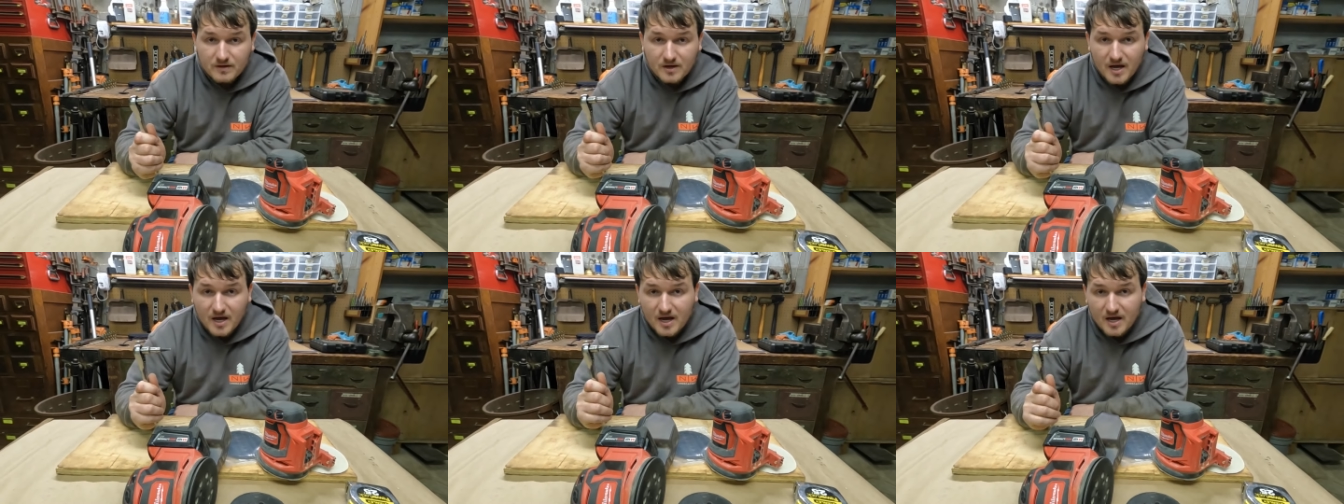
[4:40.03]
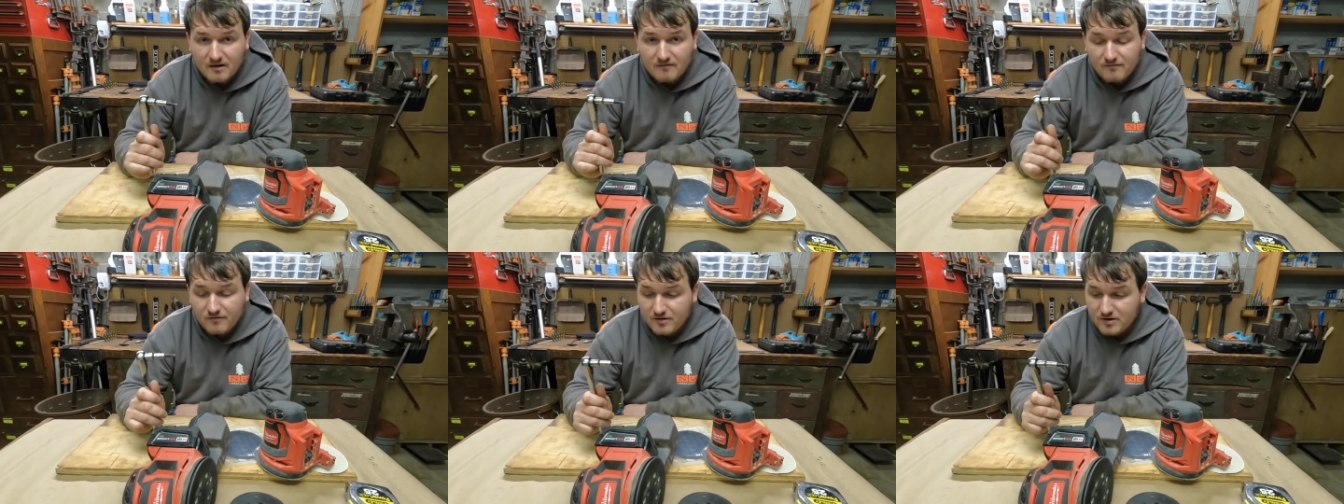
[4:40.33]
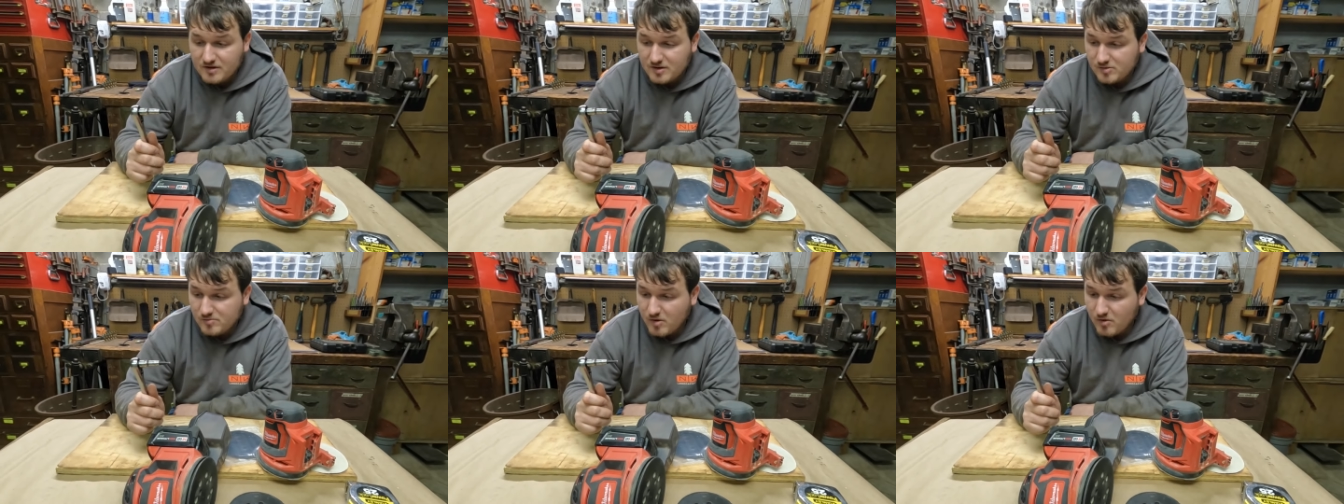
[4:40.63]
And for
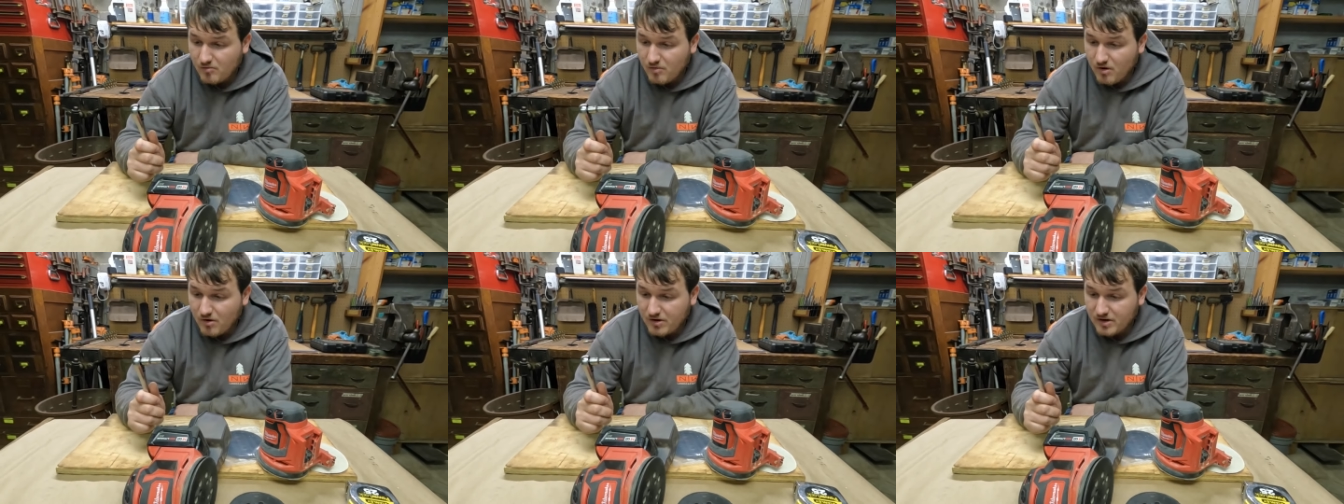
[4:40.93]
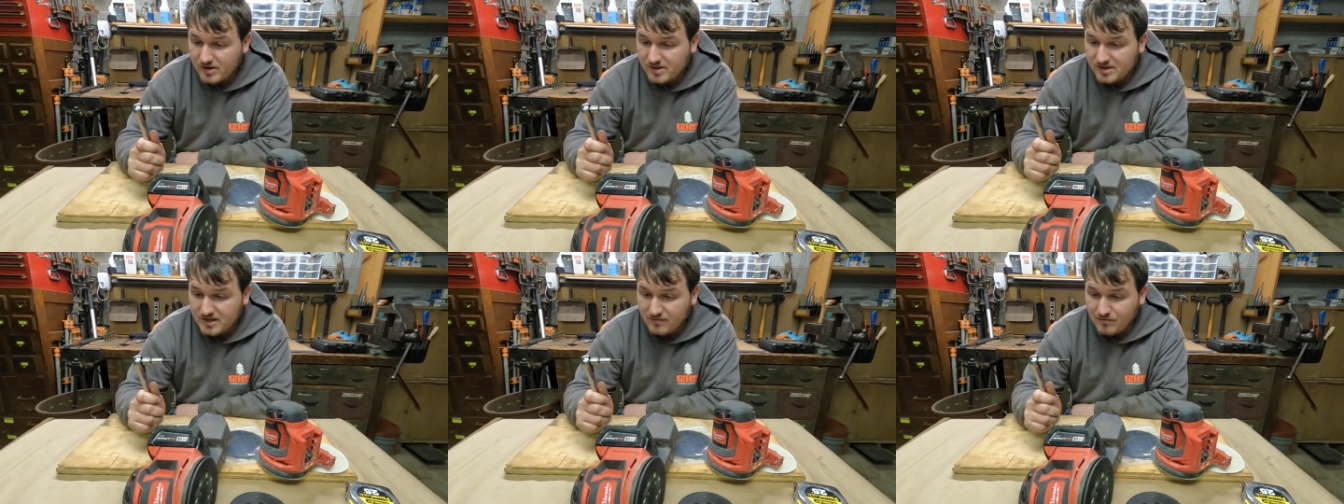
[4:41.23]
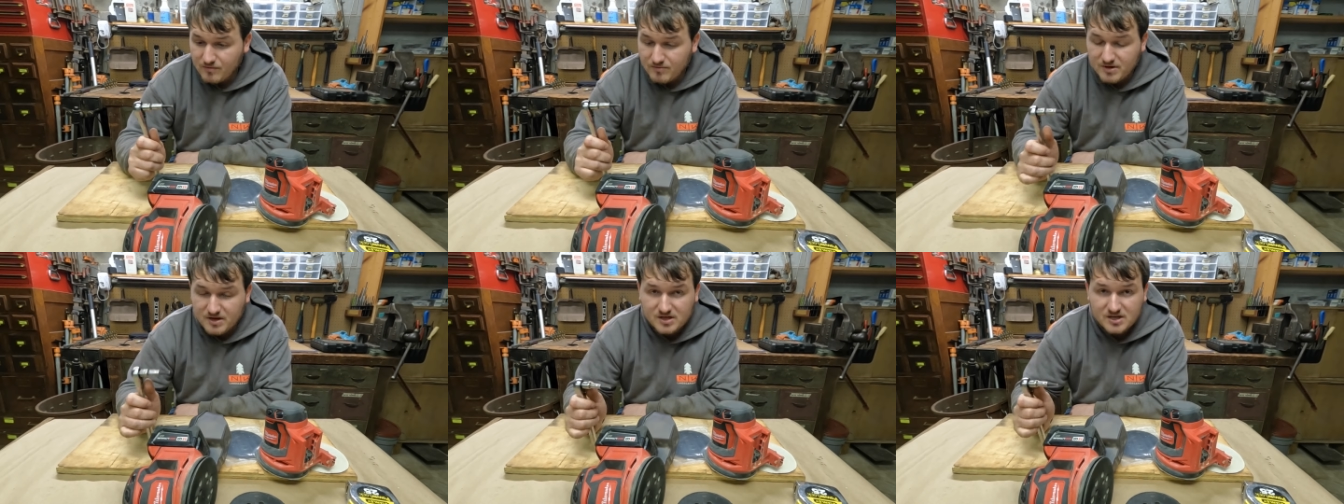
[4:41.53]
these Milwaukees, that
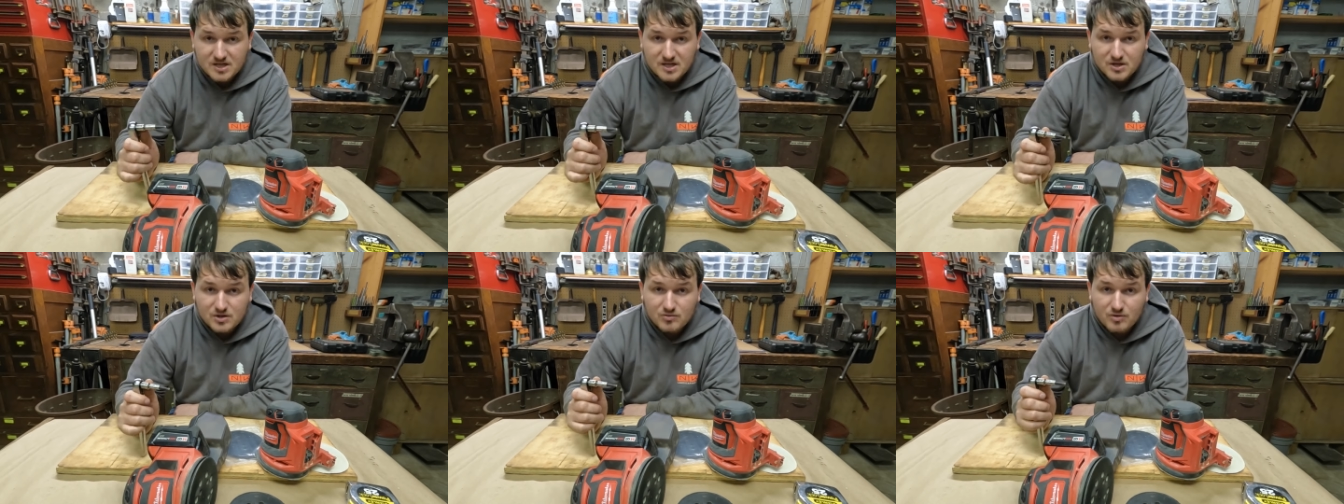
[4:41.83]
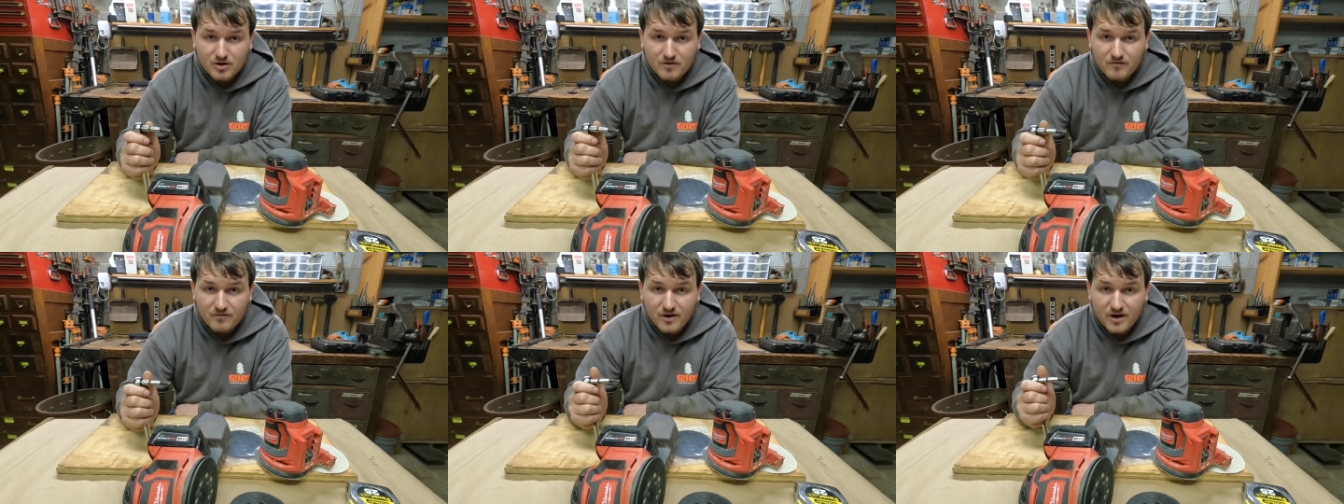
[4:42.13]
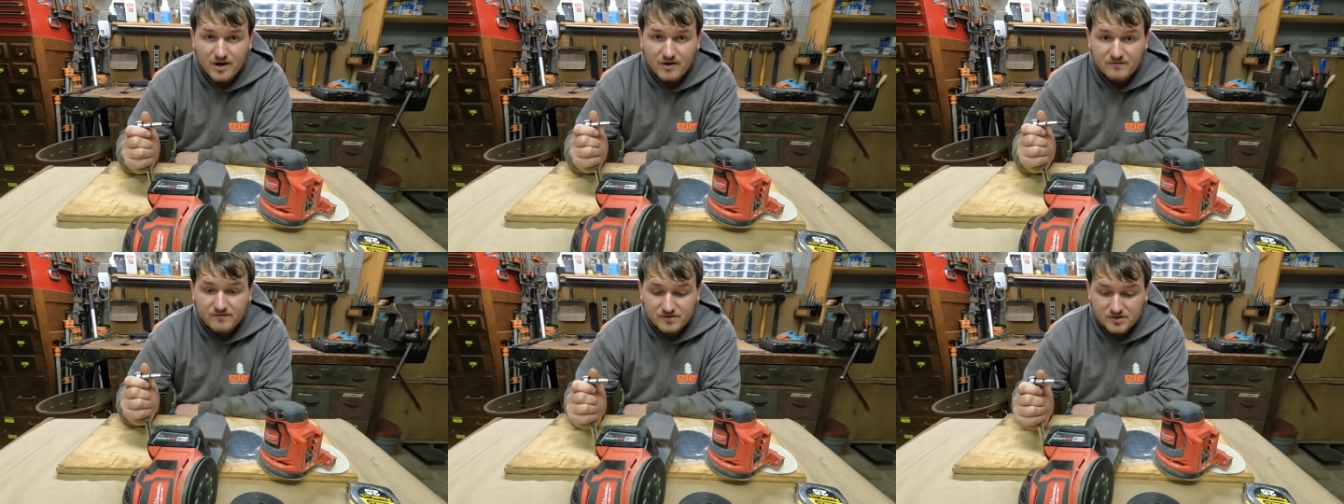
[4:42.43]
would be a T
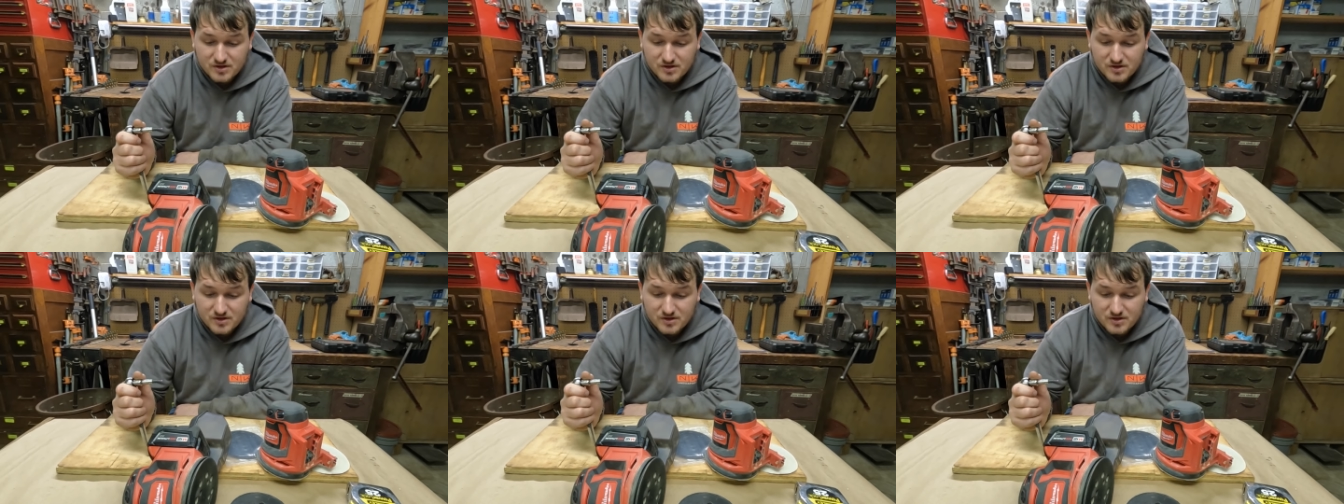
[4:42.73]
twenty-five.